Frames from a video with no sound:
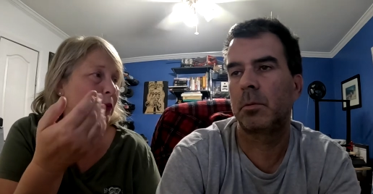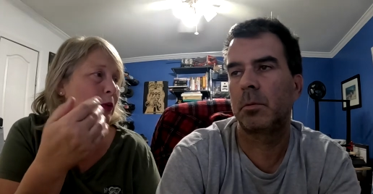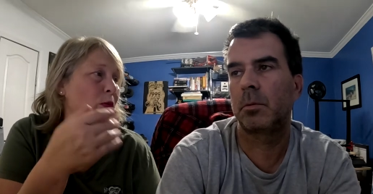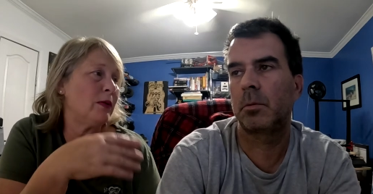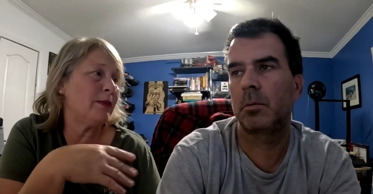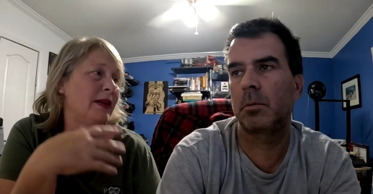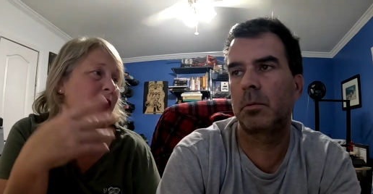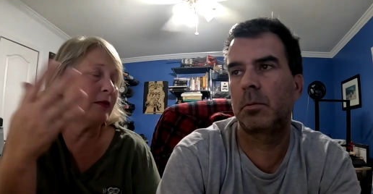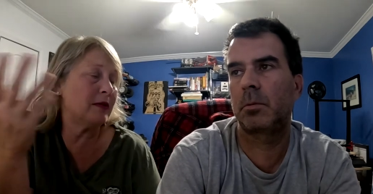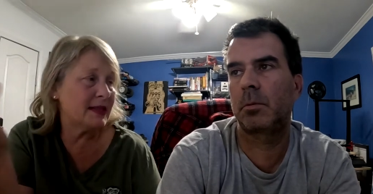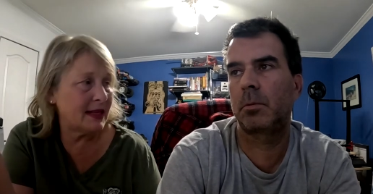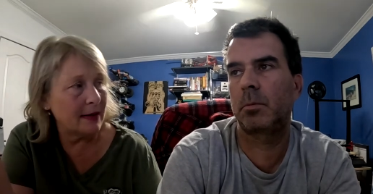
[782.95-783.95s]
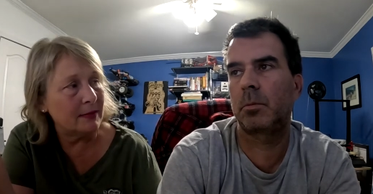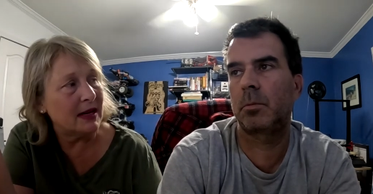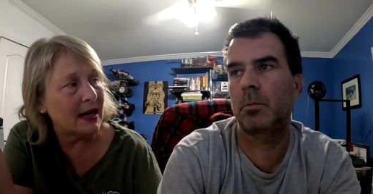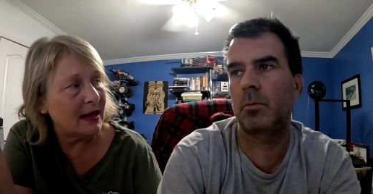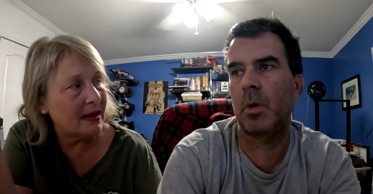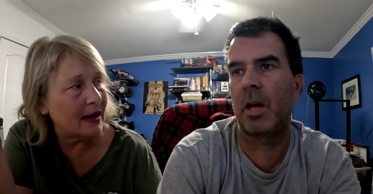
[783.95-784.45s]
Speaker 1: we wouldn't be there the same
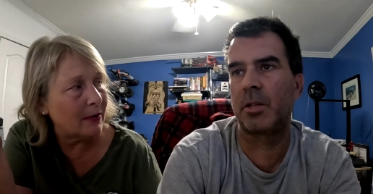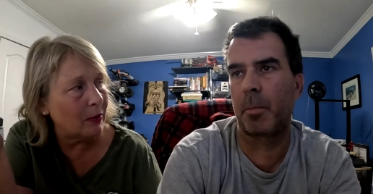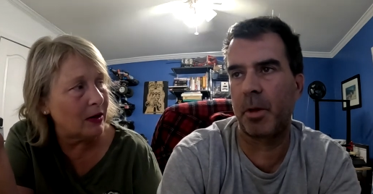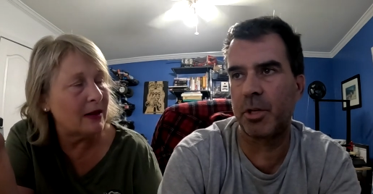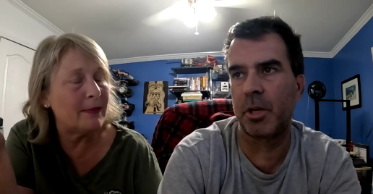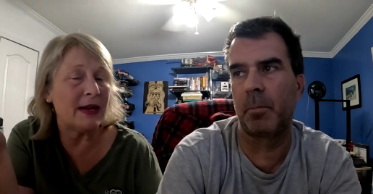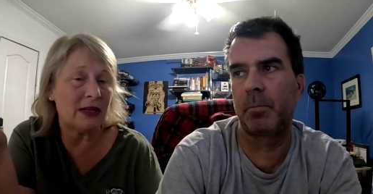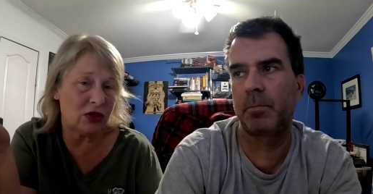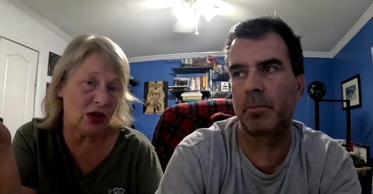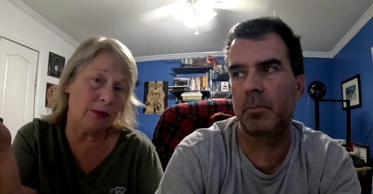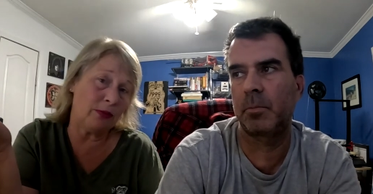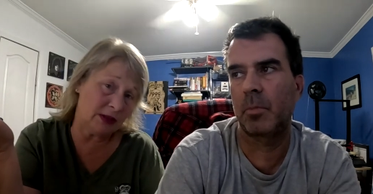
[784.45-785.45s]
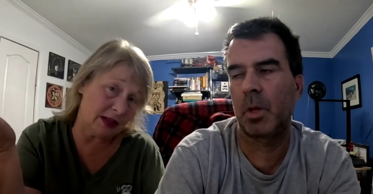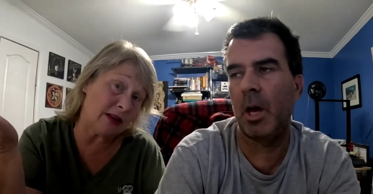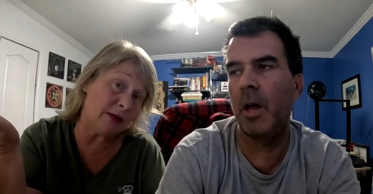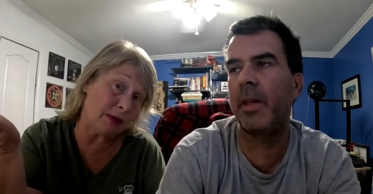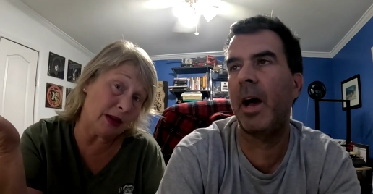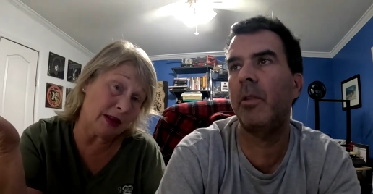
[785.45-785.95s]
day that one of the ship. big ship was going.
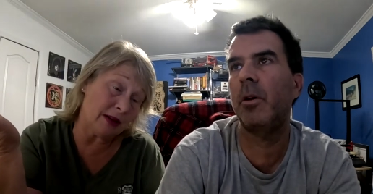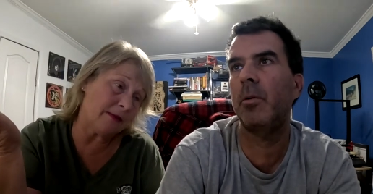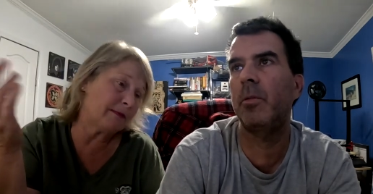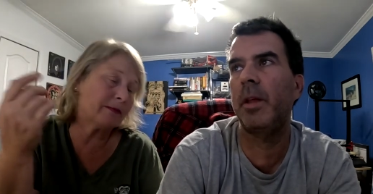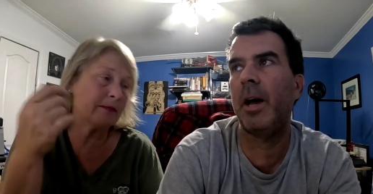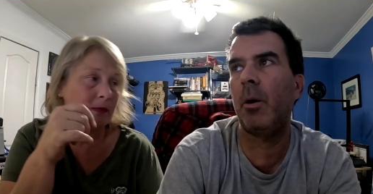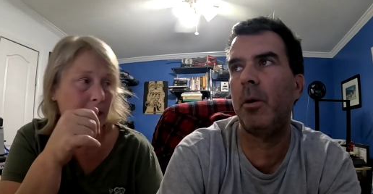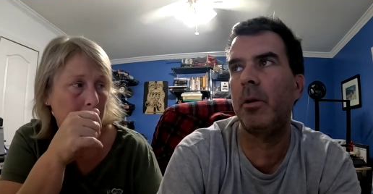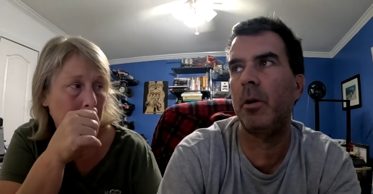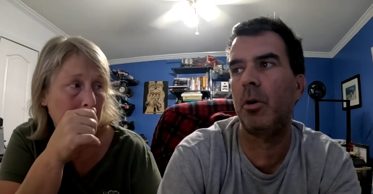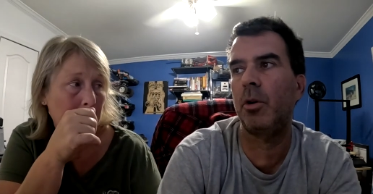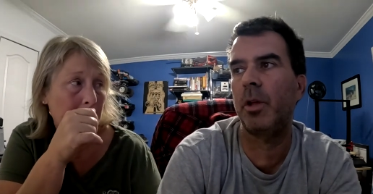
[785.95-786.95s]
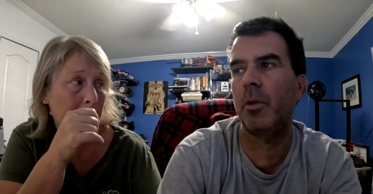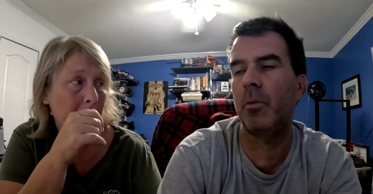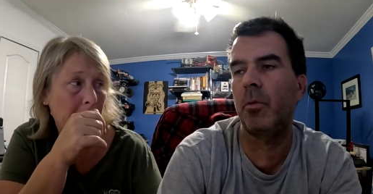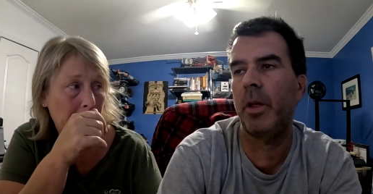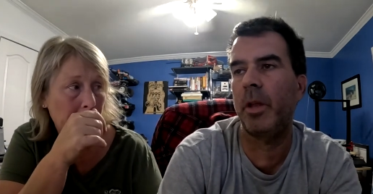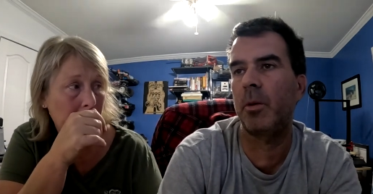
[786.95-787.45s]
to And now
Speaker 2: they're now I hear they're
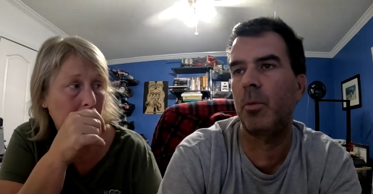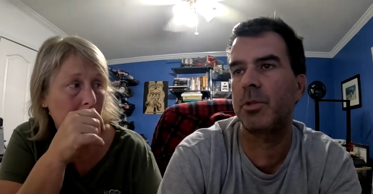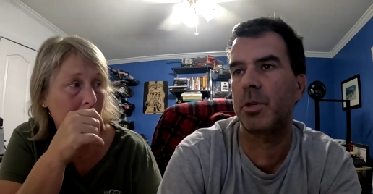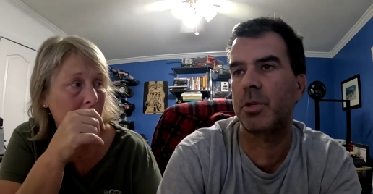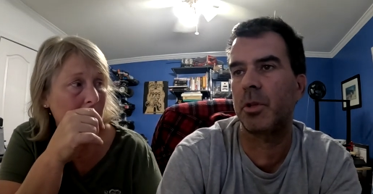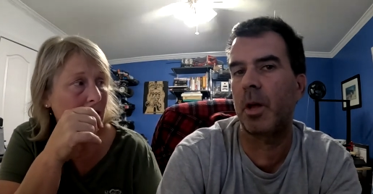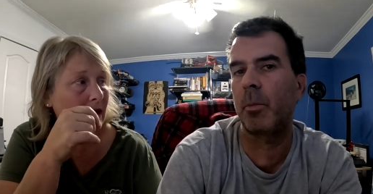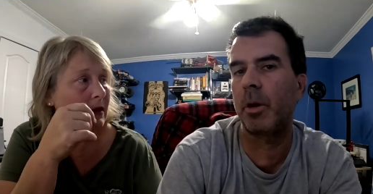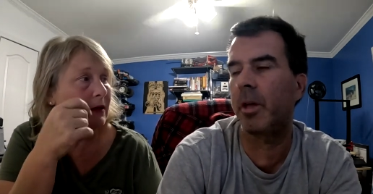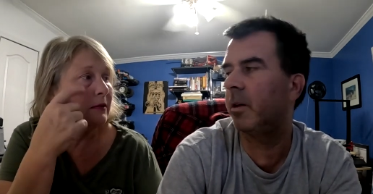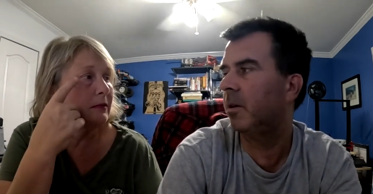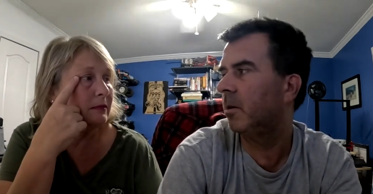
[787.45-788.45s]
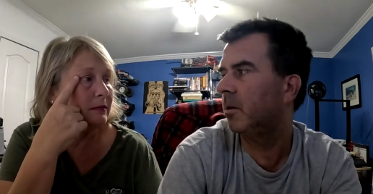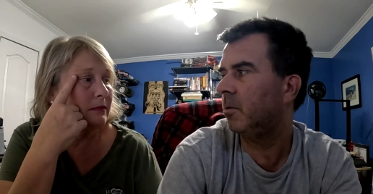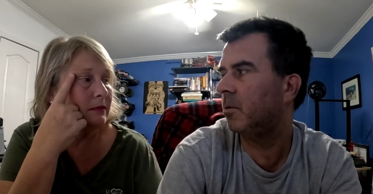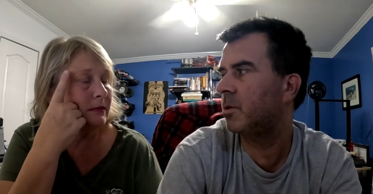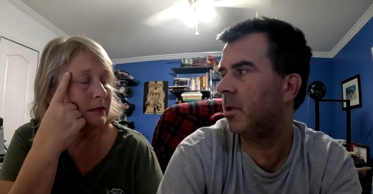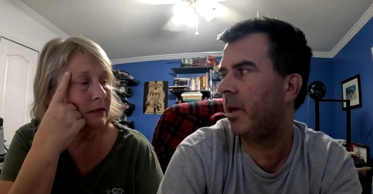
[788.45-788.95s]
letting was it celebrity
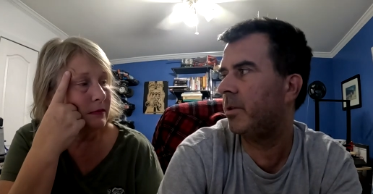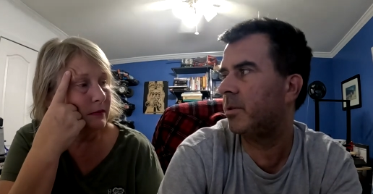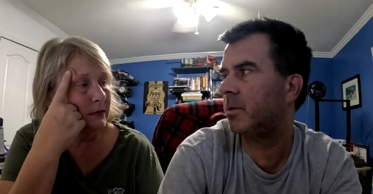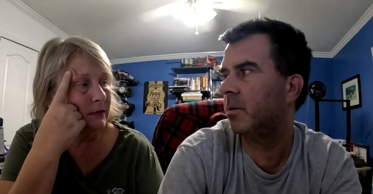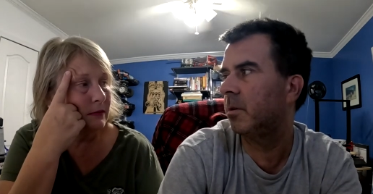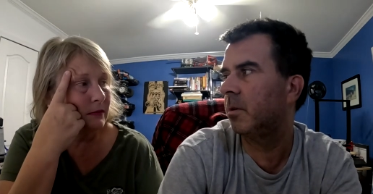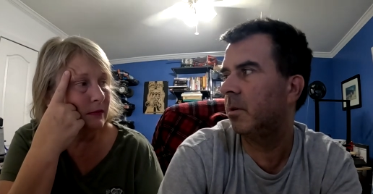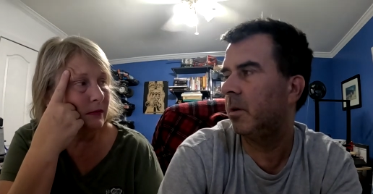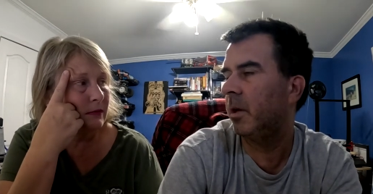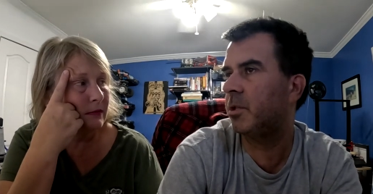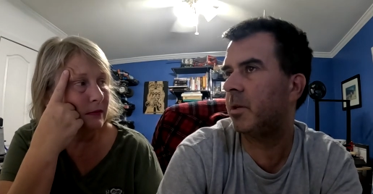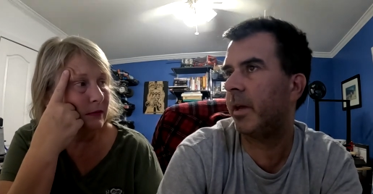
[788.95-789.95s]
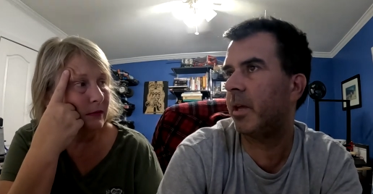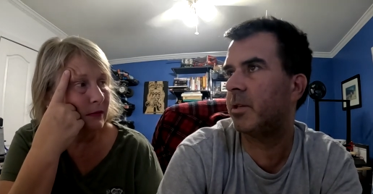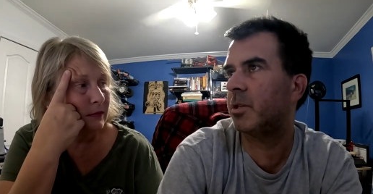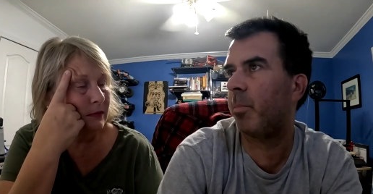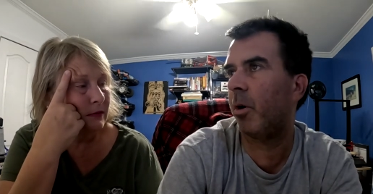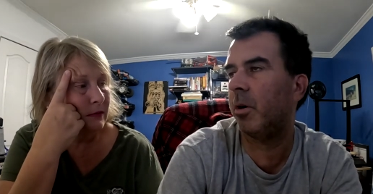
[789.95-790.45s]
cruise lines. Mm-hmm. It's I guess
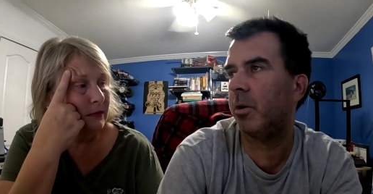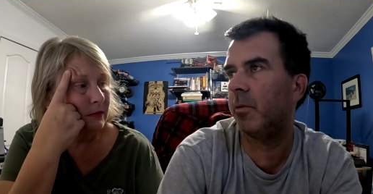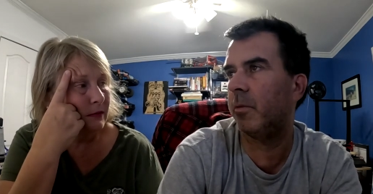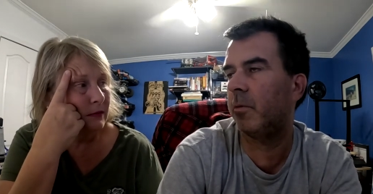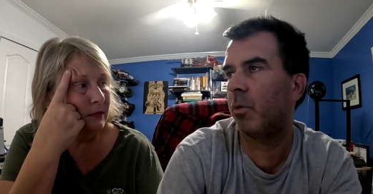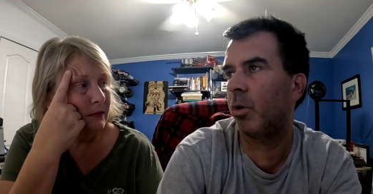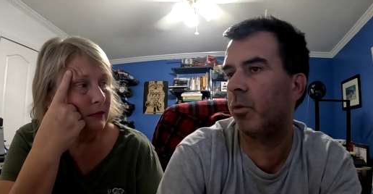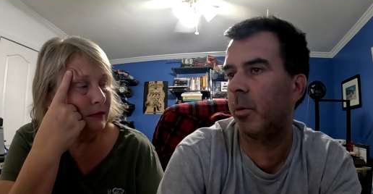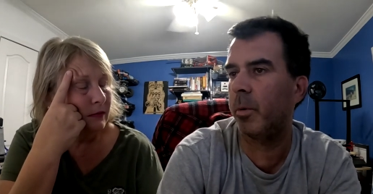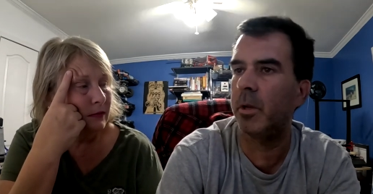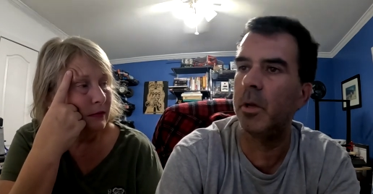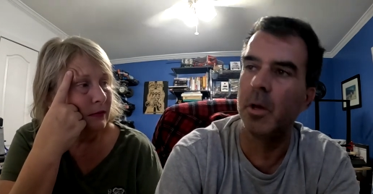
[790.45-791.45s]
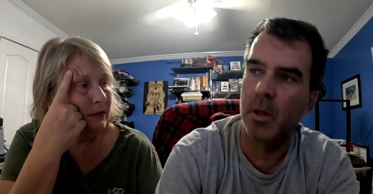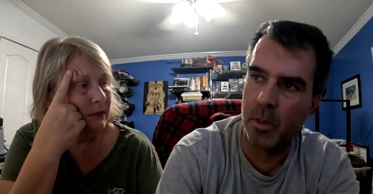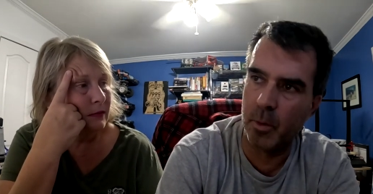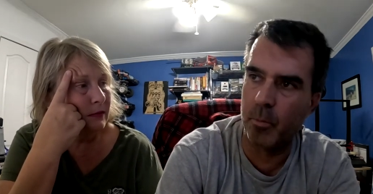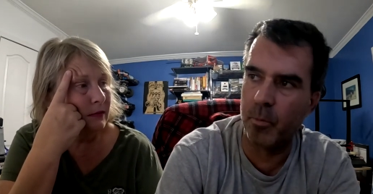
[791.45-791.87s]
it's part of Royal Caribbean. They're